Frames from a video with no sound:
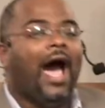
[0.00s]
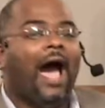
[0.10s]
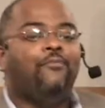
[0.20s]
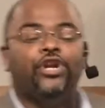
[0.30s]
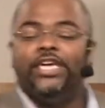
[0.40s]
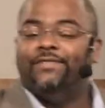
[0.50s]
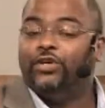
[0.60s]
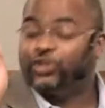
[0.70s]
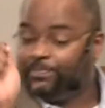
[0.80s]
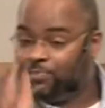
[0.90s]
I'm going to give you
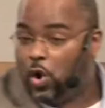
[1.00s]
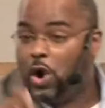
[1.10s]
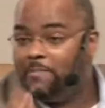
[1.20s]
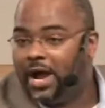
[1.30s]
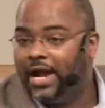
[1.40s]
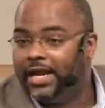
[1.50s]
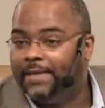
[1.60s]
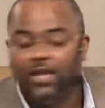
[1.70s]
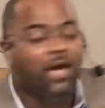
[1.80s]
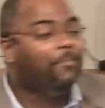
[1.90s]
some more
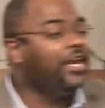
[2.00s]
money, but